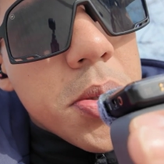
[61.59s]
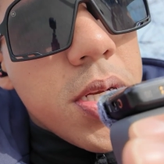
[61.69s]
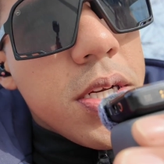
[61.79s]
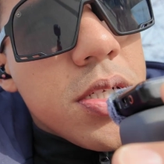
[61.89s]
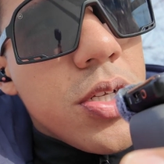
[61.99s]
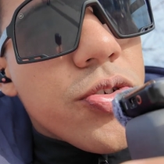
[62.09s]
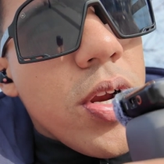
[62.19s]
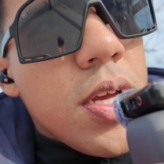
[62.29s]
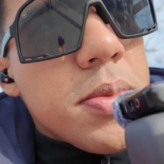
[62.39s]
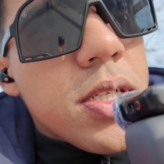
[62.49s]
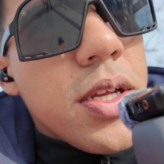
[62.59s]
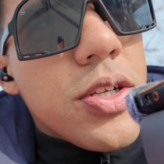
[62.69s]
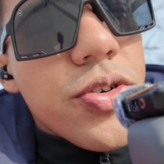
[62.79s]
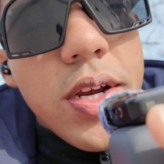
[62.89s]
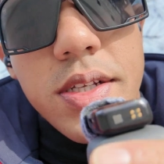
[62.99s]
transportation, the trams and
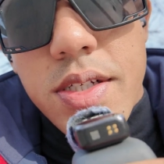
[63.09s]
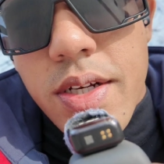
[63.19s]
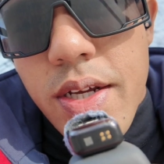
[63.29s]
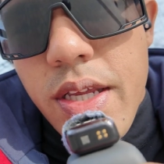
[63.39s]
the trains,